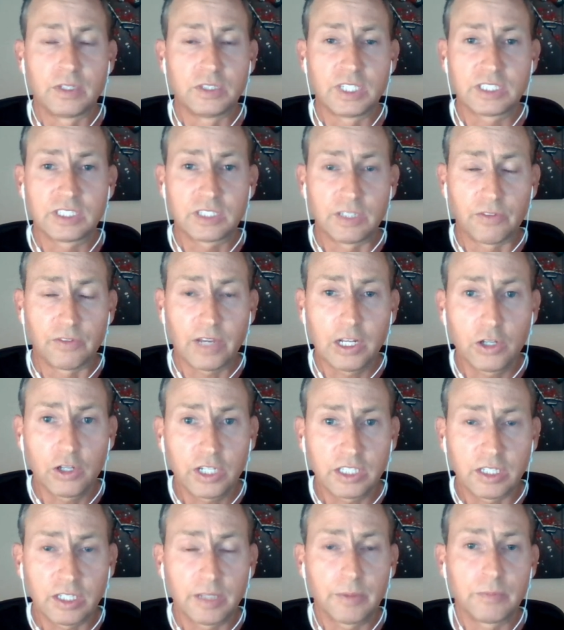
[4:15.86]
just if I
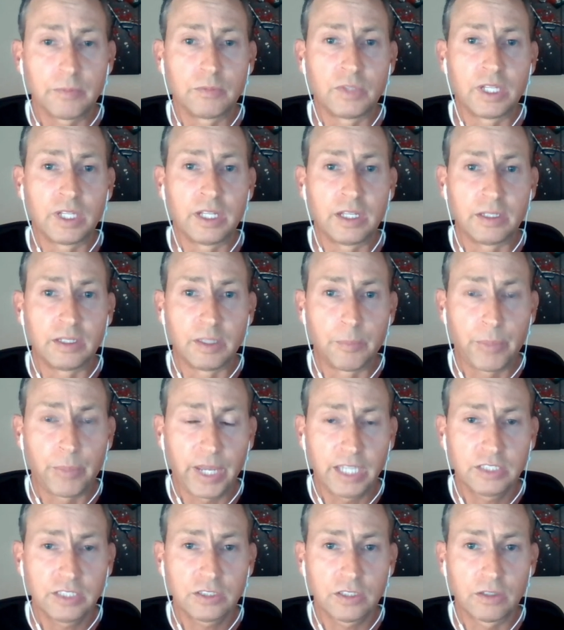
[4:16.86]
look at the
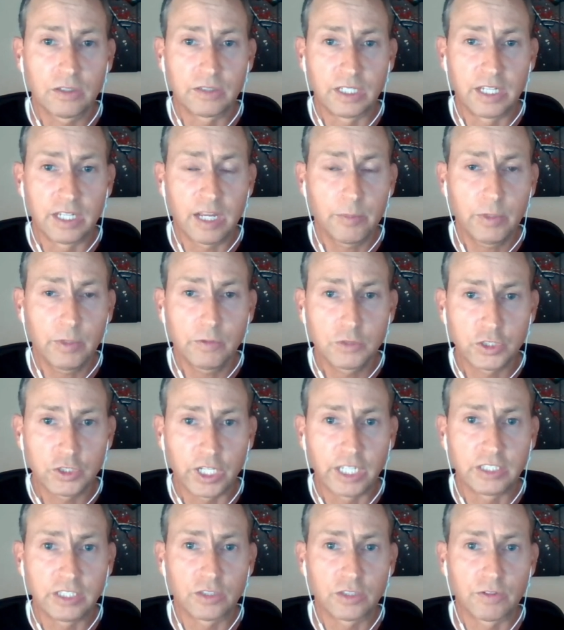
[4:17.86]
pace, the number of
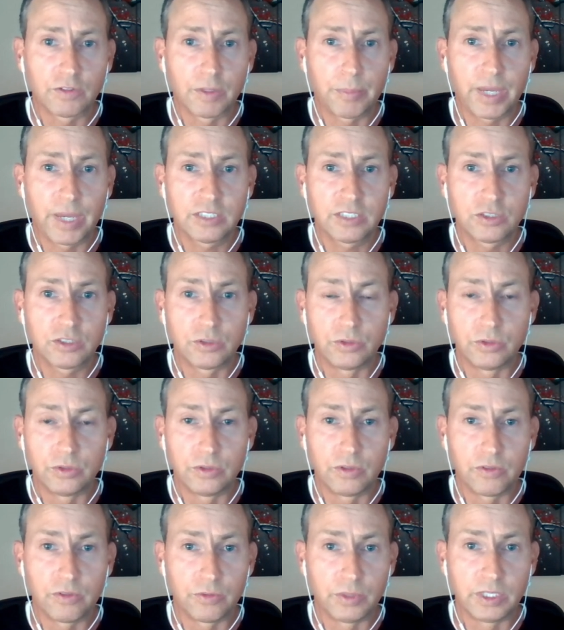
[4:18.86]
changes over the past
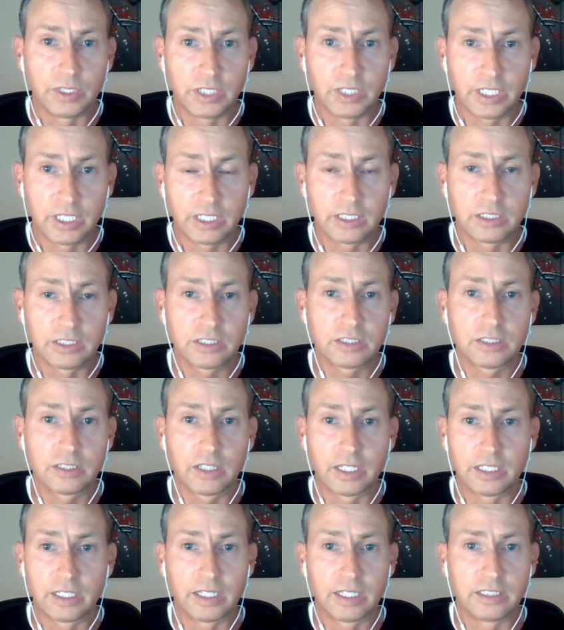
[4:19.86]
2-3 years,
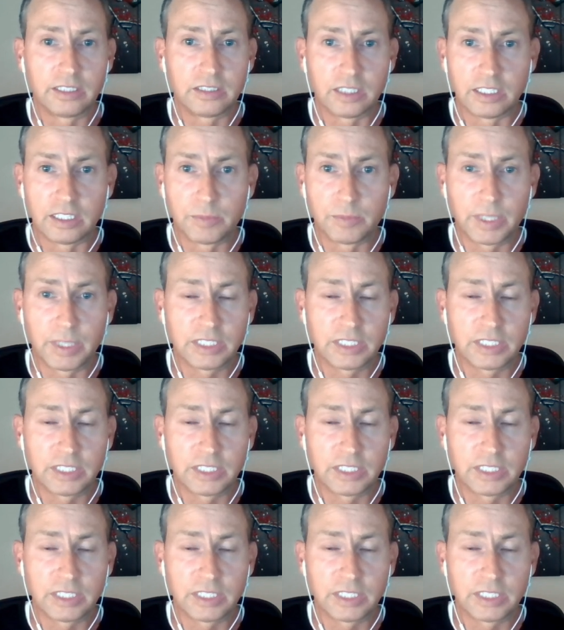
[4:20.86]
it's